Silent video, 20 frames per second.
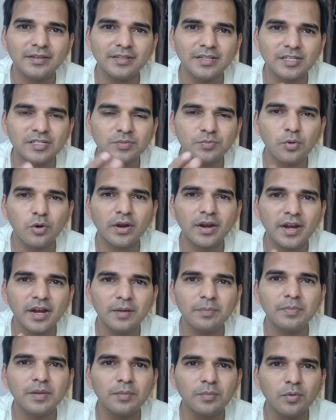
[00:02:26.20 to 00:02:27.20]
this book
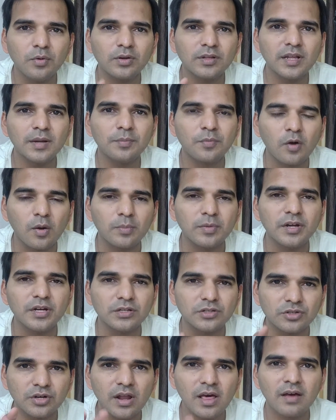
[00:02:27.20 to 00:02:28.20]
hit me more than probably it
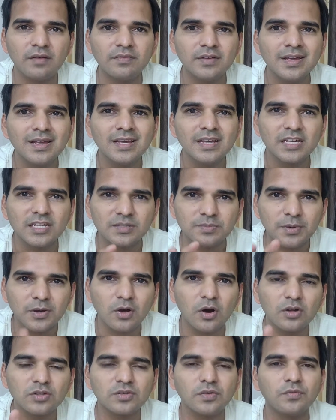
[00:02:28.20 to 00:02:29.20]
should have is
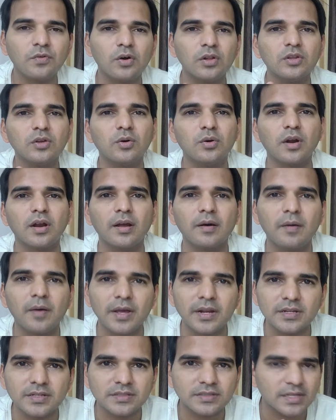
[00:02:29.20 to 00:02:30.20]
because of all the
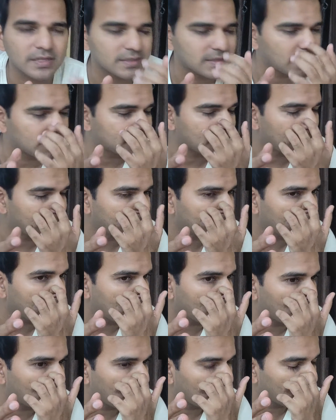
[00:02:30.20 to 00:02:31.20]
coronavirus things that's happening
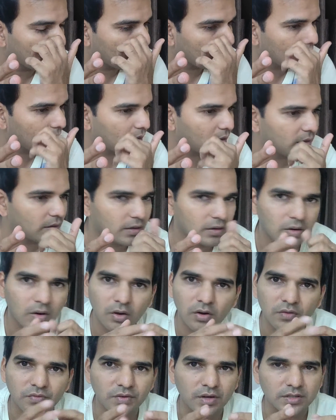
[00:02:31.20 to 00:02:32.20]
around
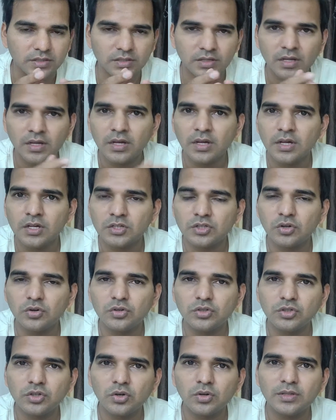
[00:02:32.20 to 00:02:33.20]
all of us. So
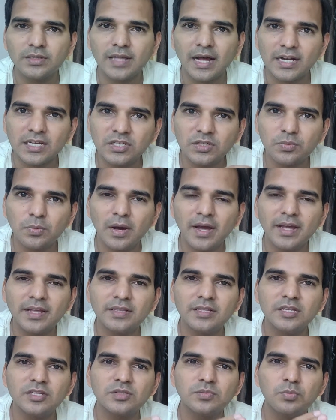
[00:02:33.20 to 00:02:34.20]
that's why
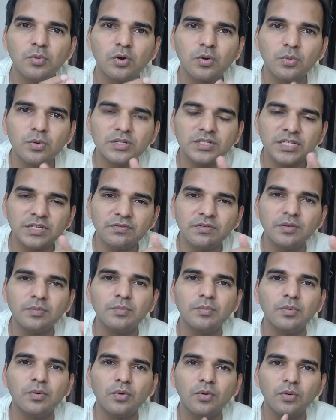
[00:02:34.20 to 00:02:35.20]
this book was even
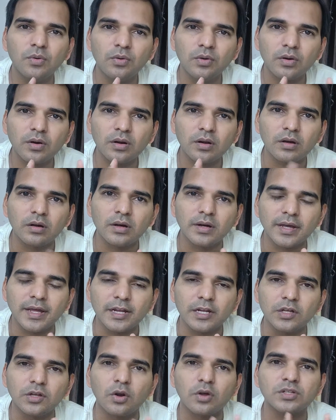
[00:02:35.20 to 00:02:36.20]
more
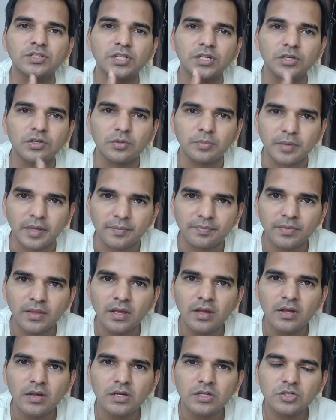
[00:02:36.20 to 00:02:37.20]
engrossing to me.
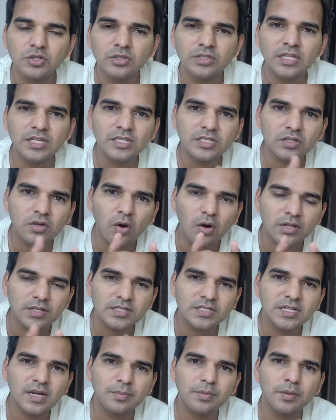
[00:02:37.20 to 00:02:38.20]
So this
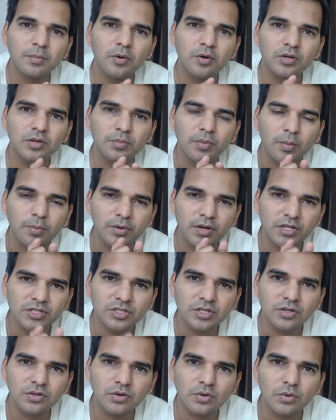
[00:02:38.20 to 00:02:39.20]
concept about the
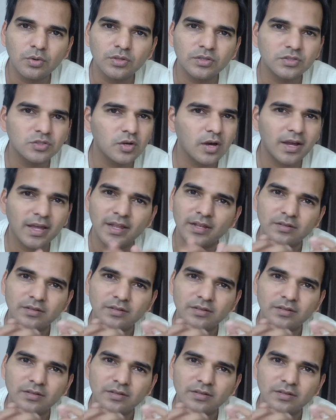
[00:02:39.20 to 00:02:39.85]
population growth. So